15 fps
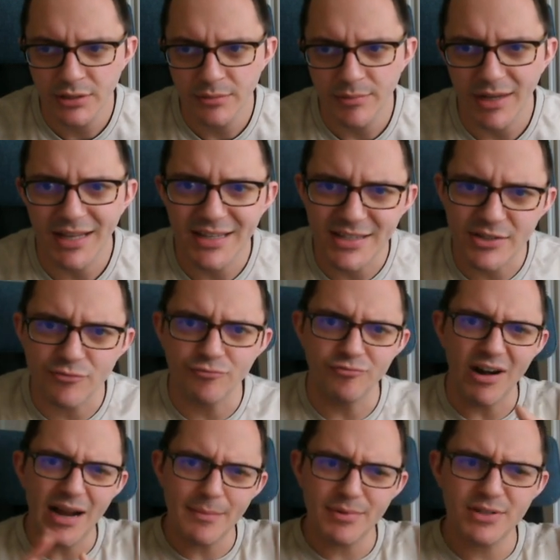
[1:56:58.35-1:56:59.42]
But I guess it's
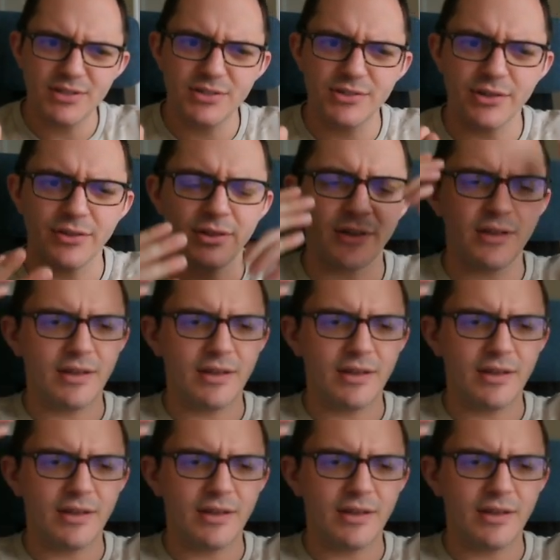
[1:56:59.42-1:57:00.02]
wrapped so that